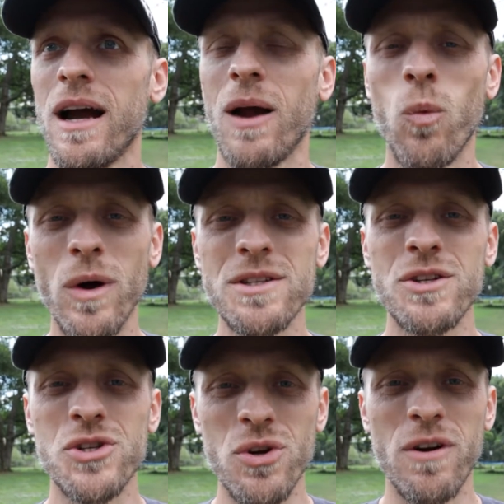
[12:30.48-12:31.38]
I
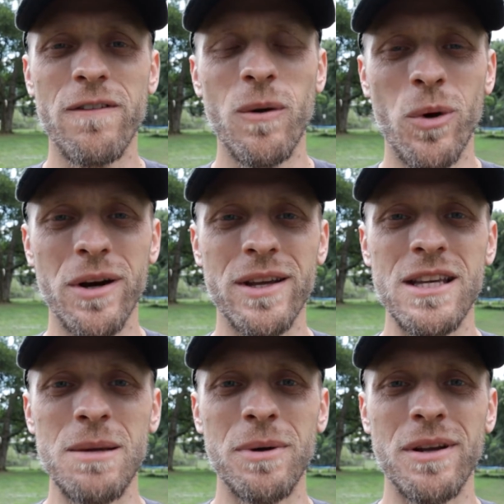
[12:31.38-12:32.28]
wasn't sure if I wanted to
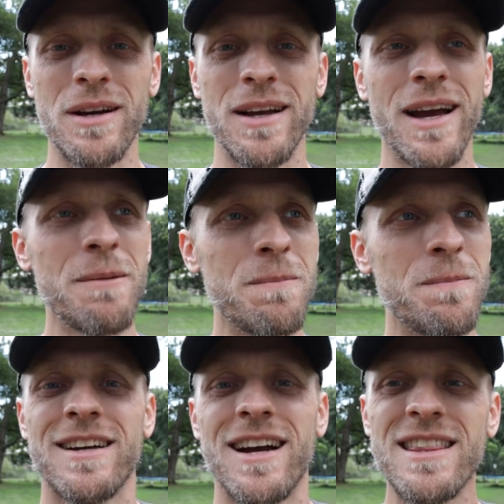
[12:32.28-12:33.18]
keep it.
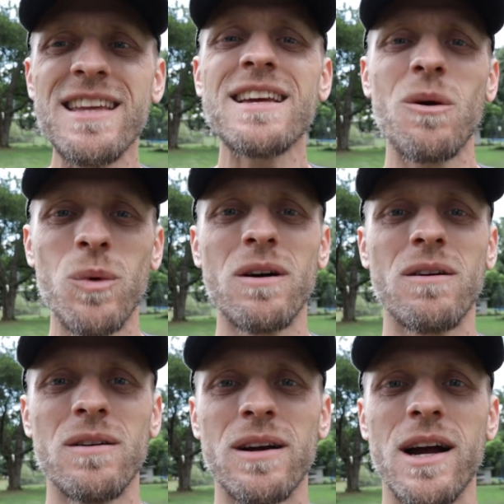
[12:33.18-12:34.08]
I think I will.